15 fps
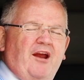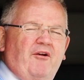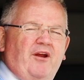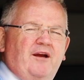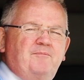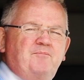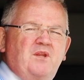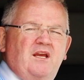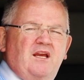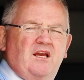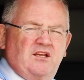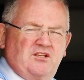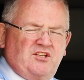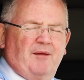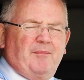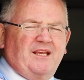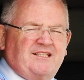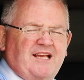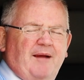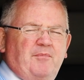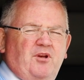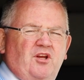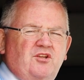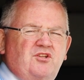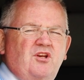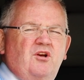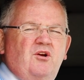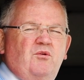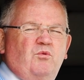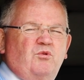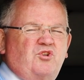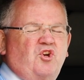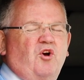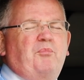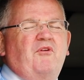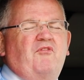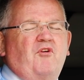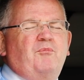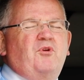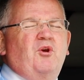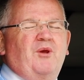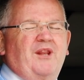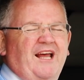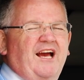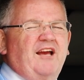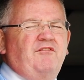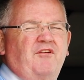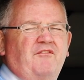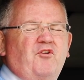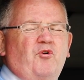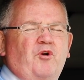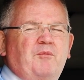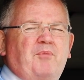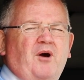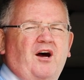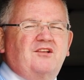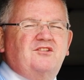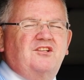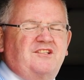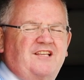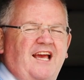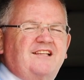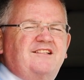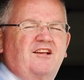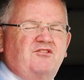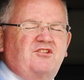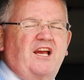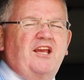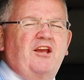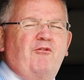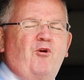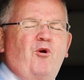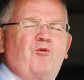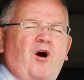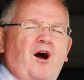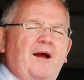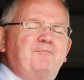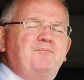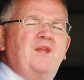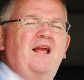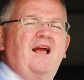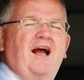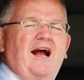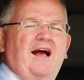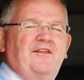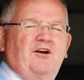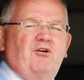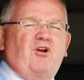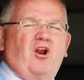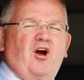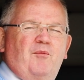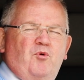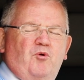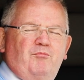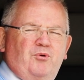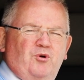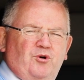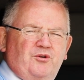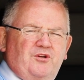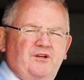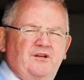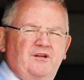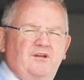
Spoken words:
area. Some examiners will stop you from doing that if you've already passed the test. They'll say you're all right, and they'll climb on board.